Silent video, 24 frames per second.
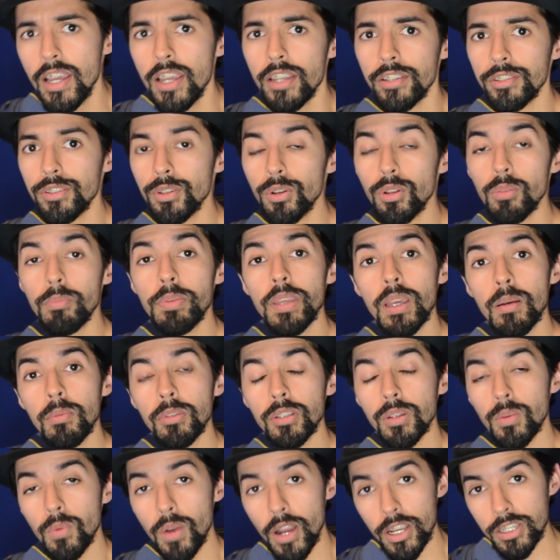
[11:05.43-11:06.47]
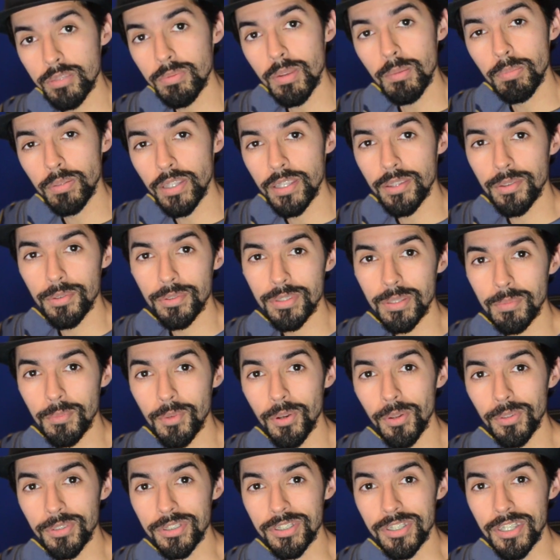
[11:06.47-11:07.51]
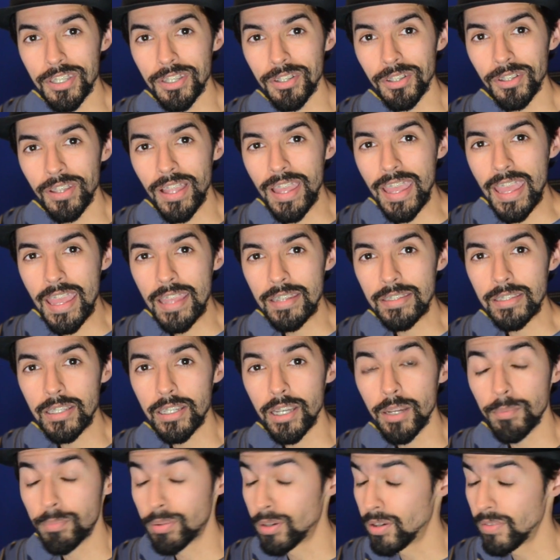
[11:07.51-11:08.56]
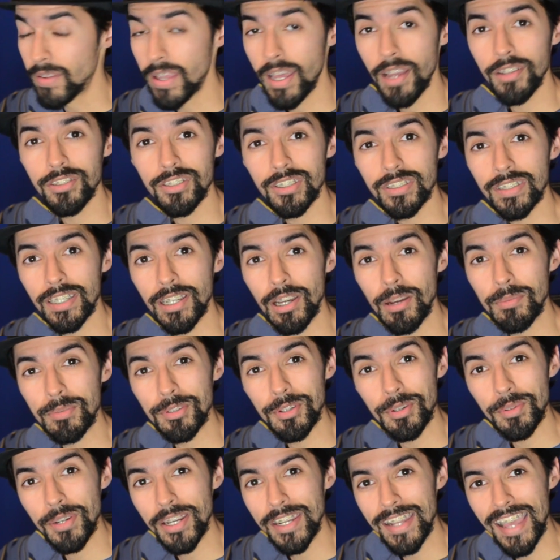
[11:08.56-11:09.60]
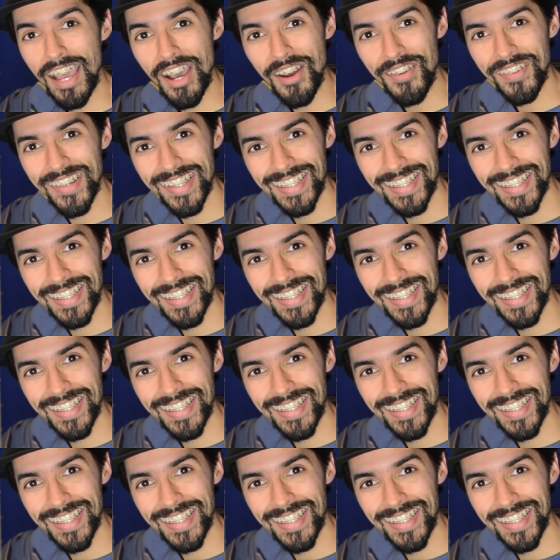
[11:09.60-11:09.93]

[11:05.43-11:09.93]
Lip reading: you'll be able to watch me play through some Cold Steel and pro out, just like how I'm doing right now.